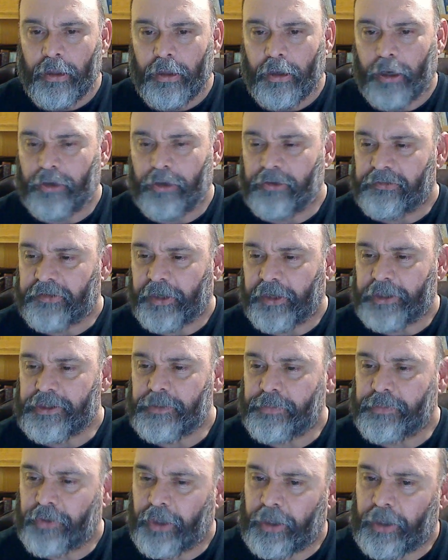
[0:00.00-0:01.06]
Our
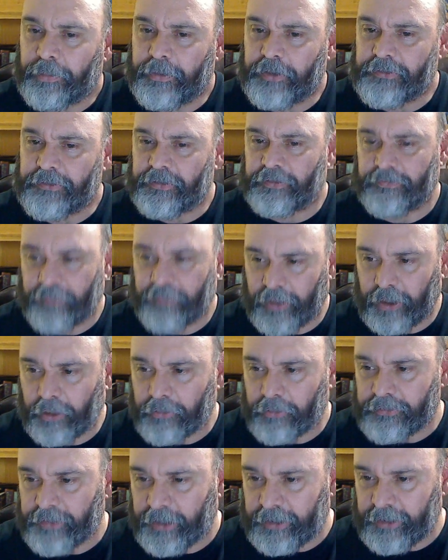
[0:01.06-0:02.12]
discussion prompt is as
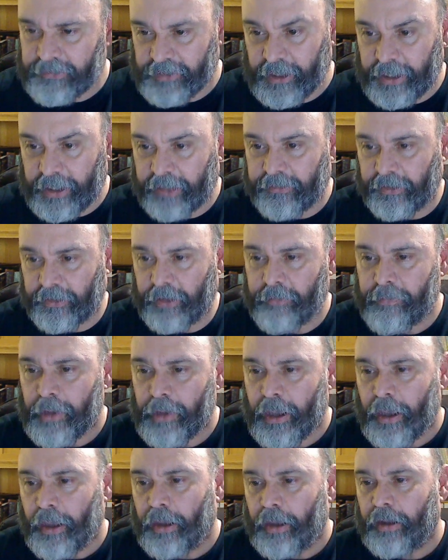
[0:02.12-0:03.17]
follows, and it's lengthy.
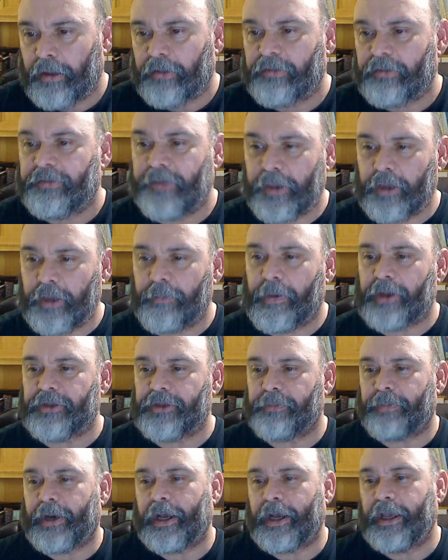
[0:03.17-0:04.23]
Think about the
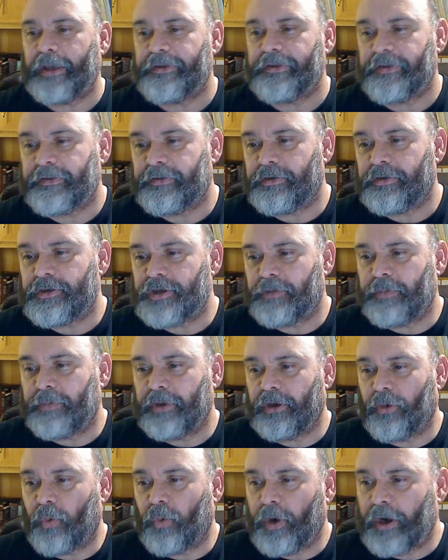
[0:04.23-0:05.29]
biases you should be
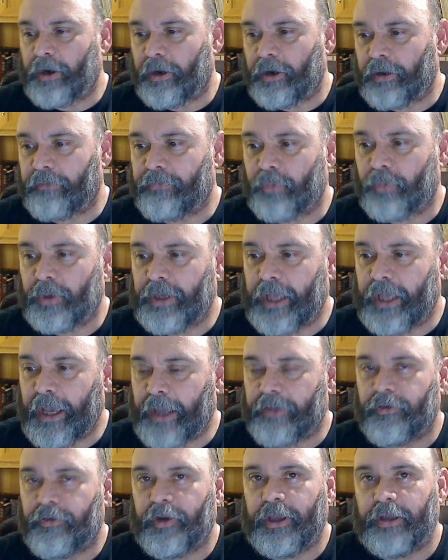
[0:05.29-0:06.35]
aware of when
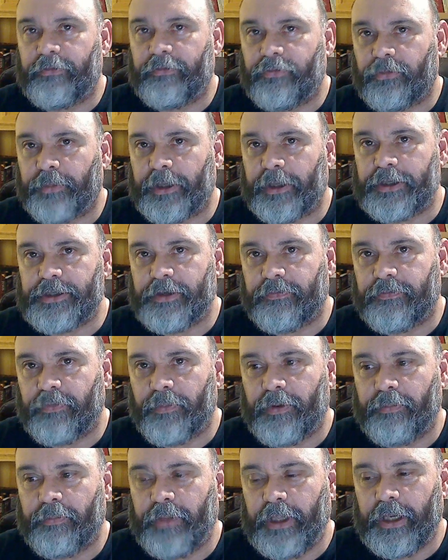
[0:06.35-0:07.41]
gathering information from
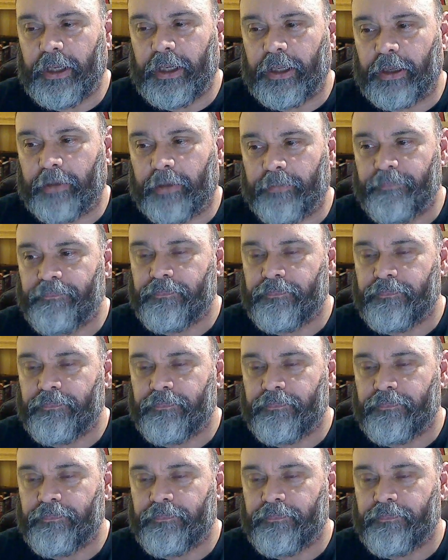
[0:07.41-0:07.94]
the media.